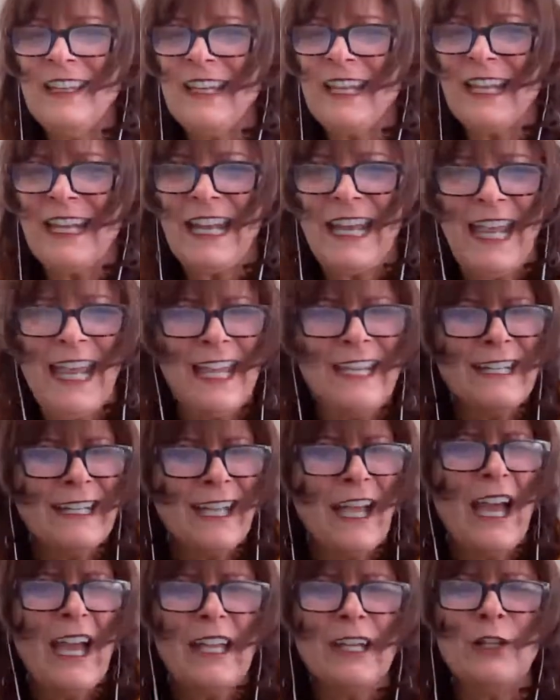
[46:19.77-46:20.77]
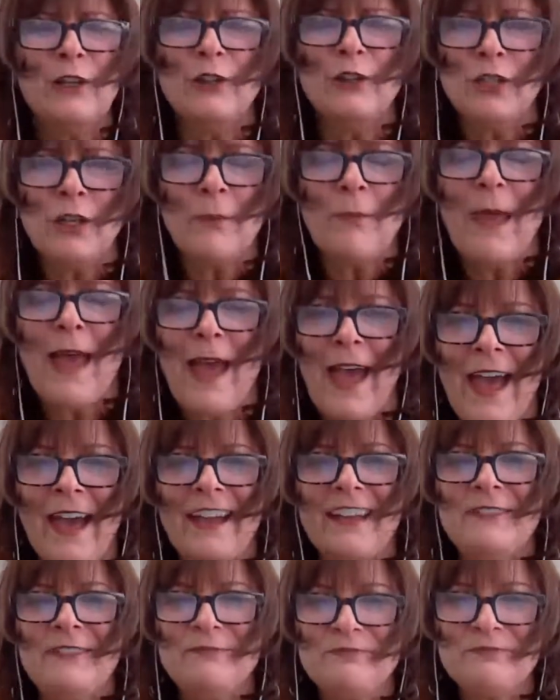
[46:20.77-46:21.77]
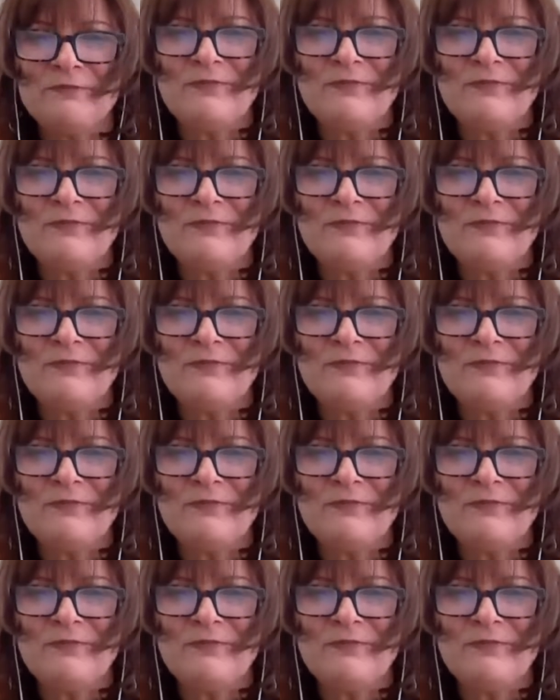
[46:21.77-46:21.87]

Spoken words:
And I had to kind of look back,